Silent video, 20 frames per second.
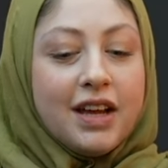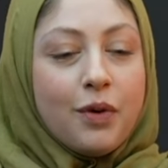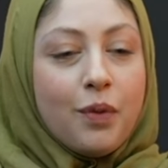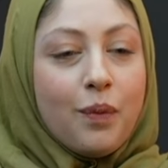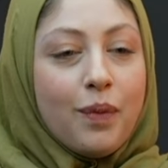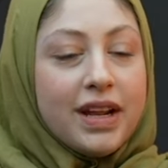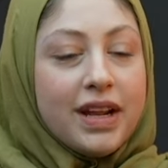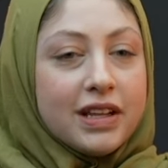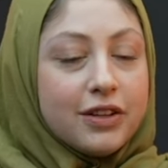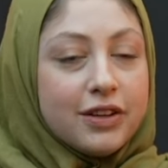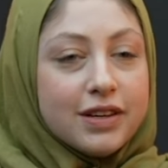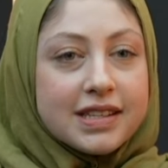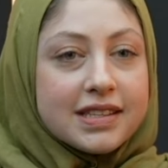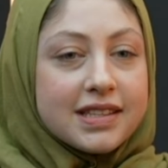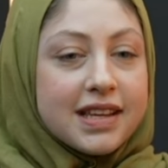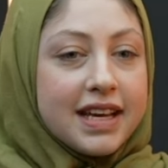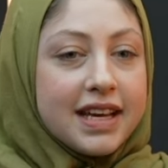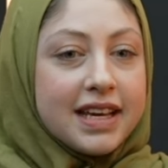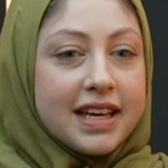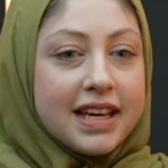What it looks
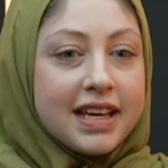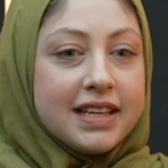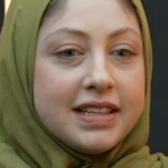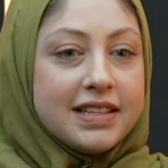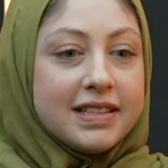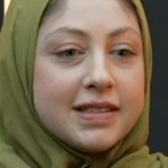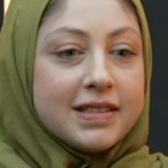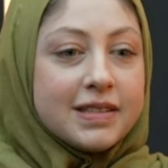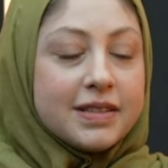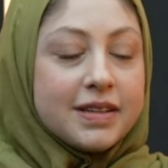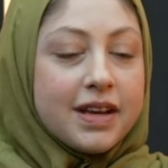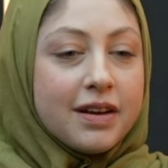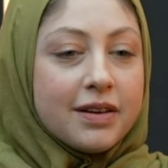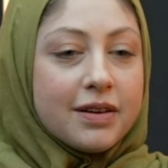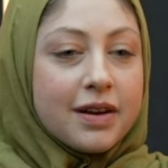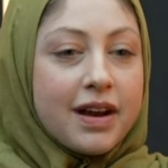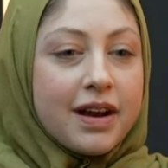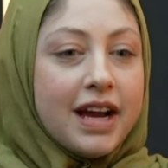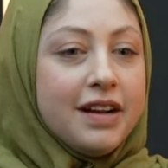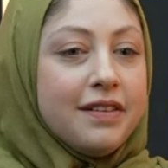like is
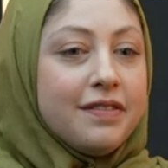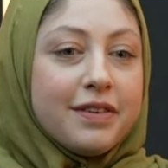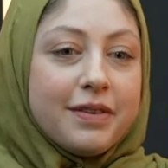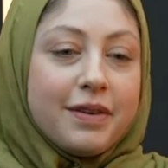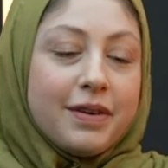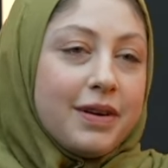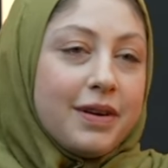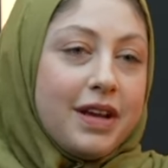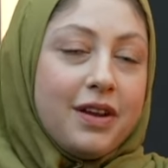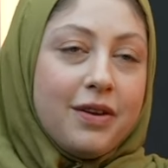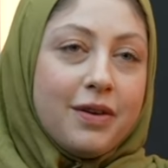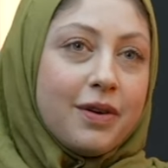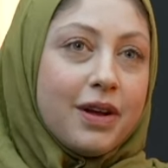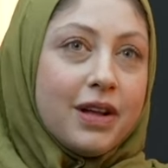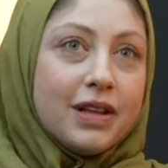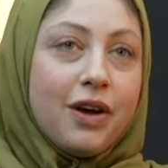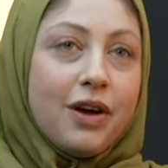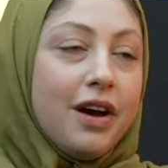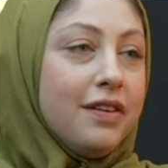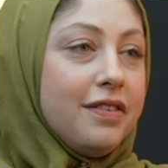kind of a
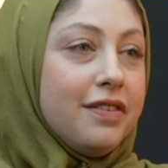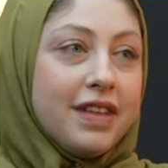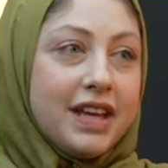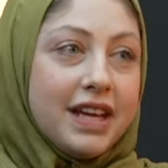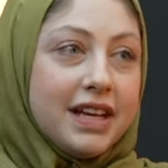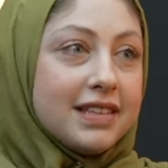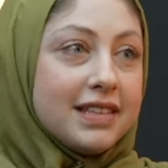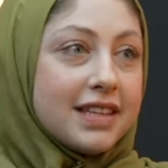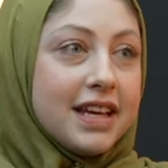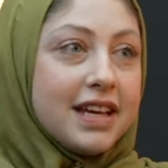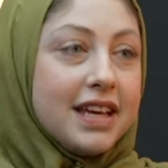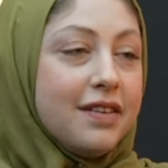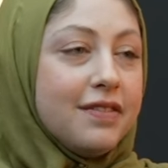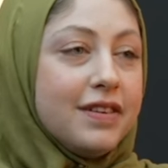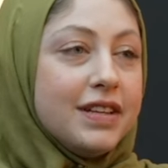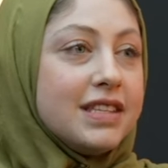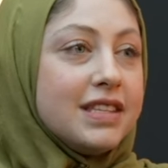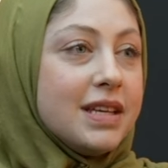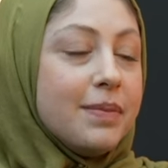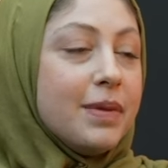lot of things, like
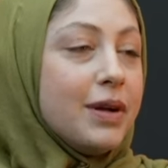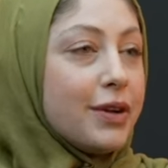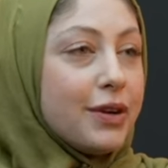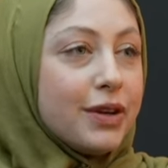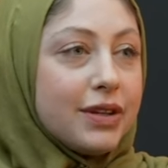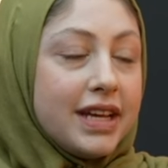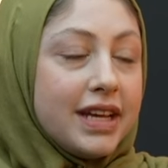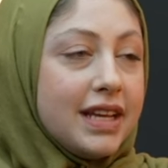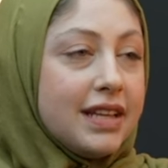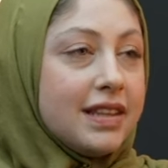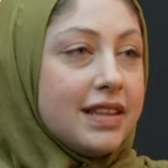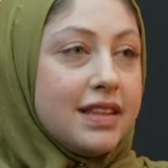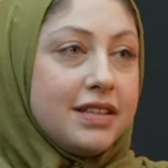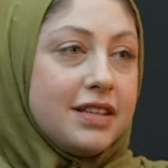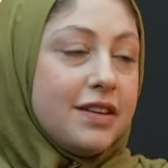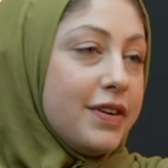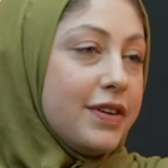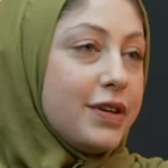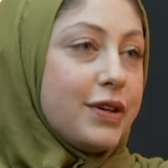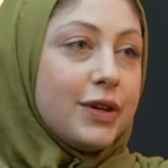even similarly,
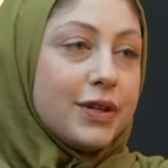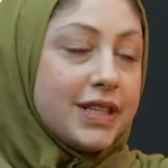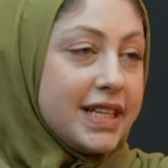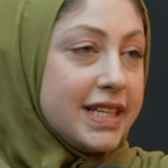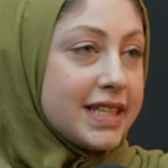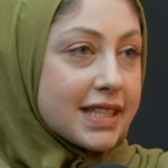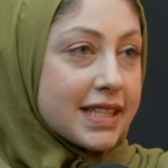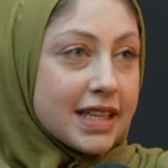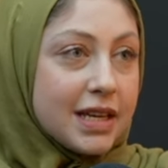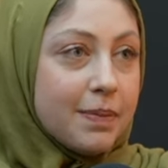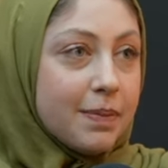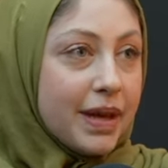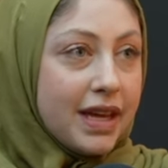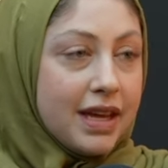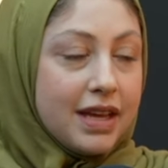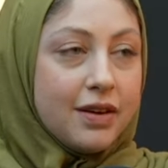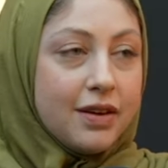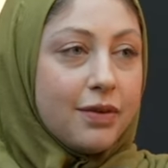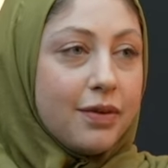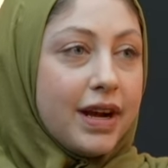difficulty
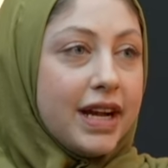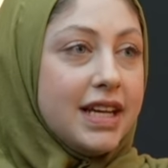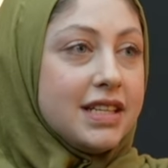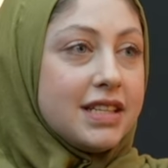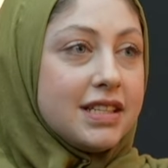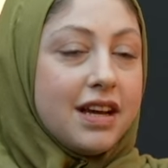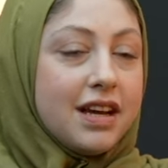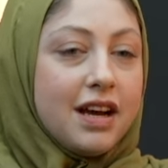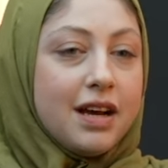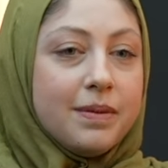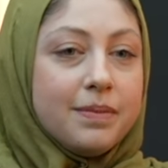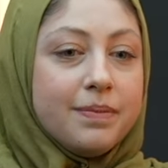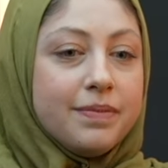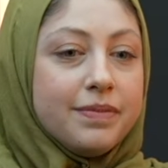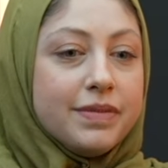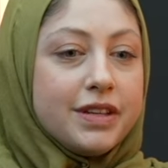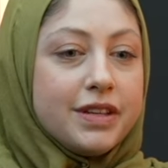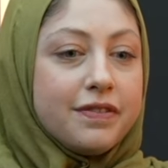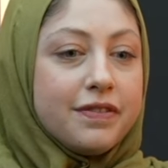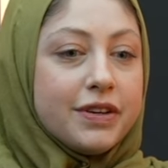sleeping, right? Um,
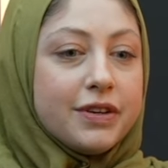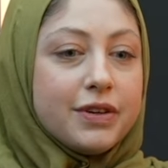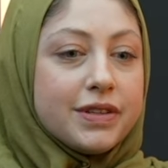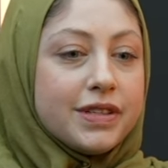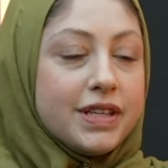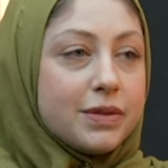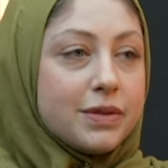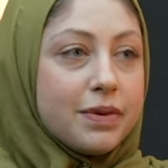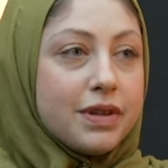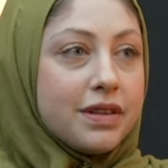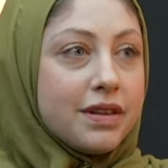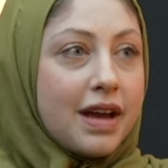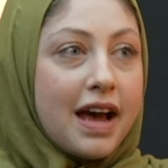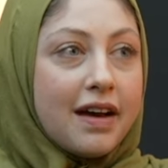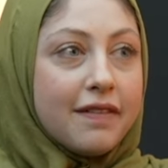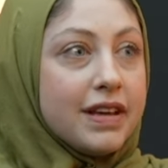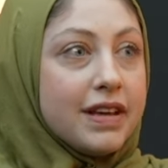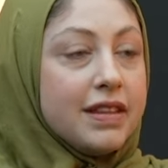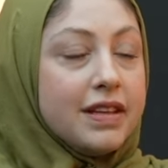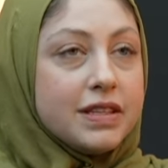difficulties with
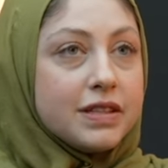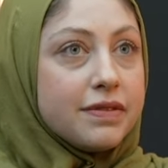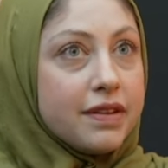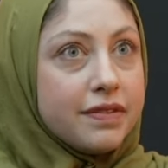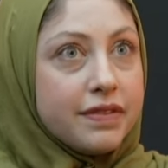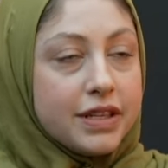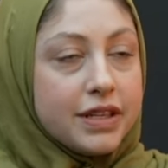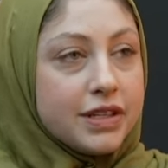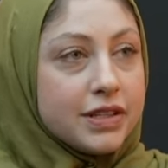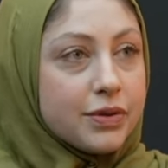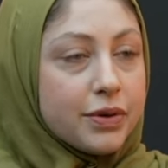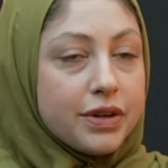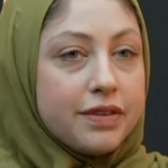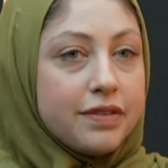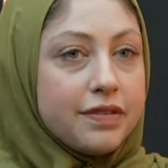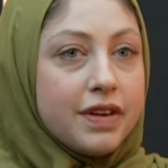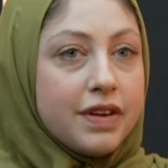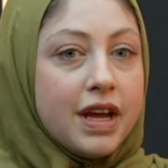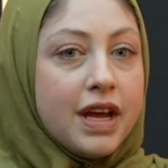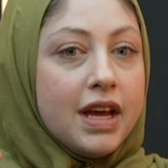having these vivid sort
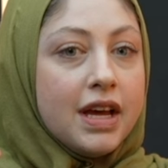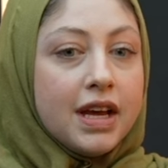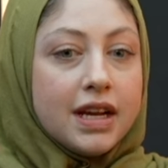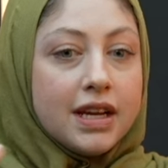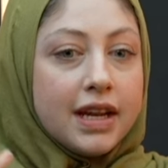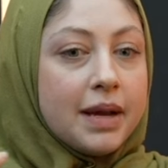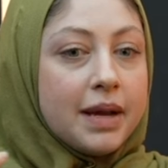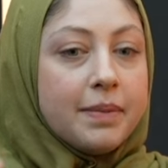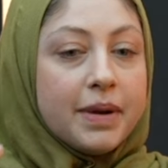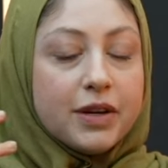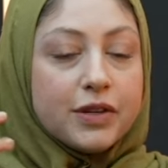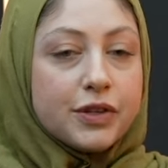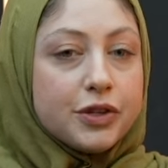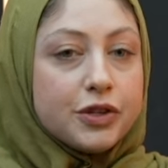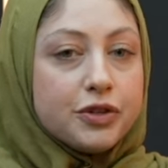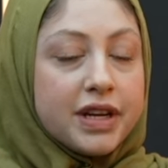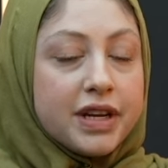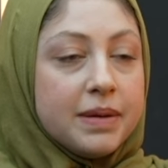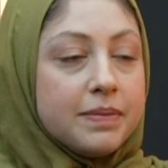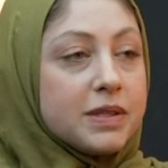of nightmares or
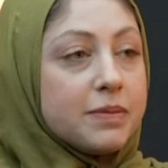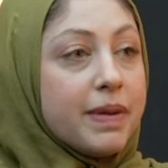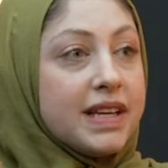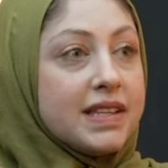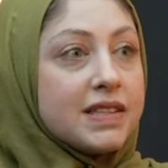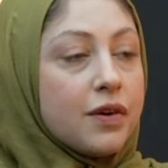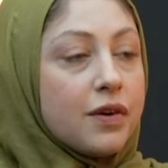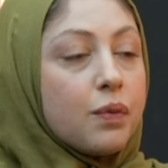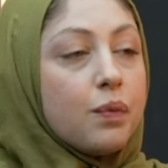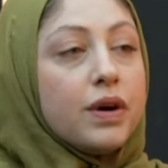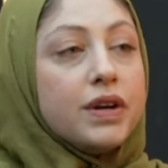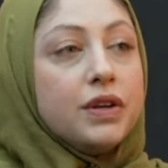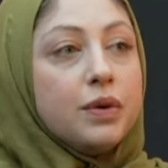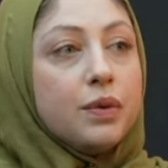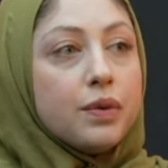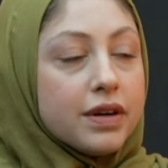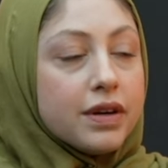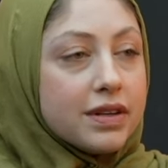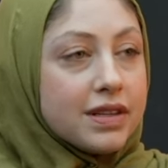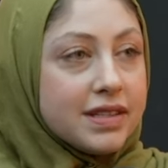dreams based on what you
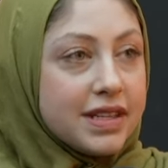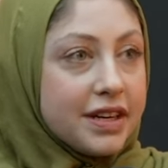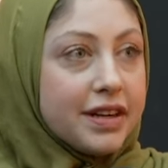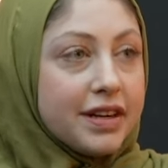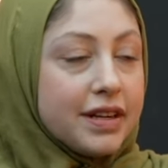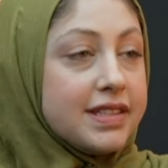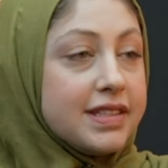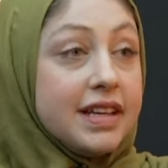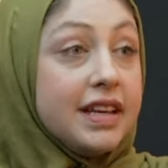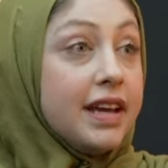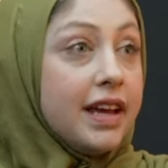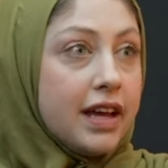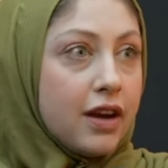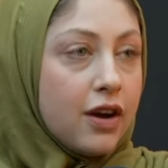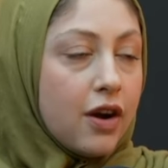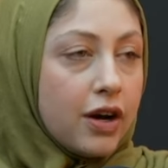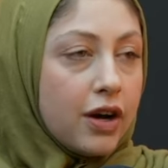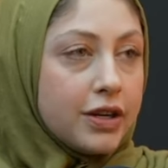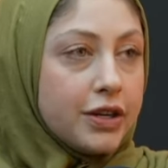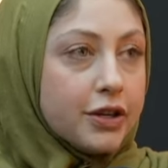were see- seeing
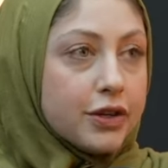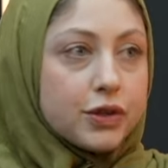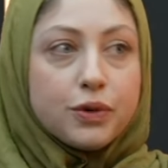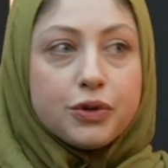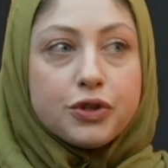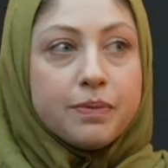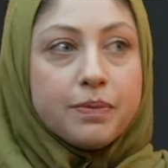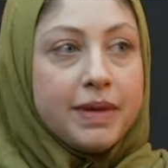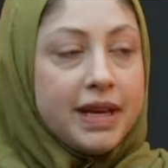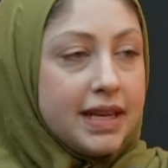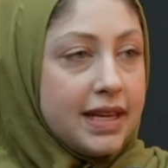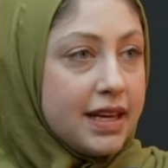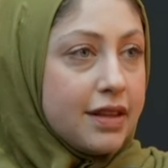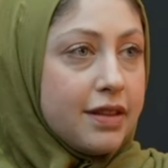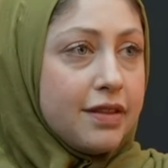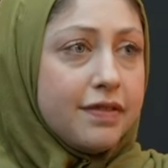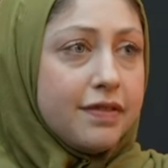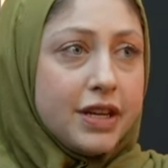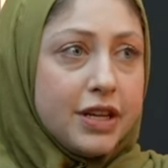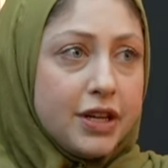on your social media,
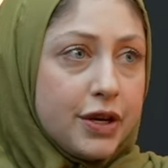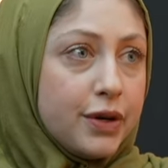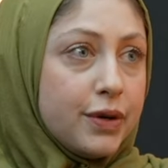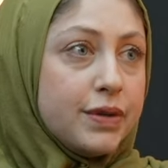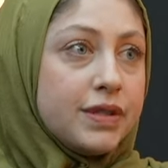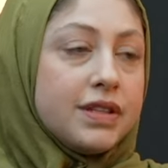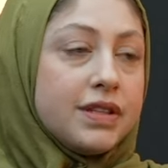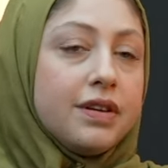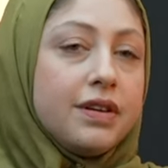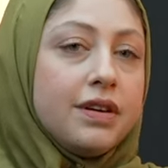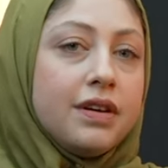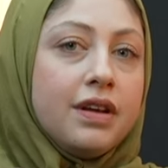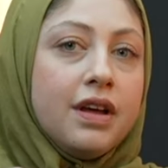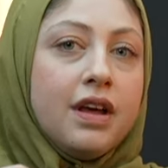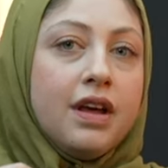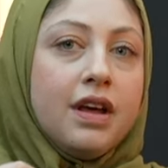the videos, the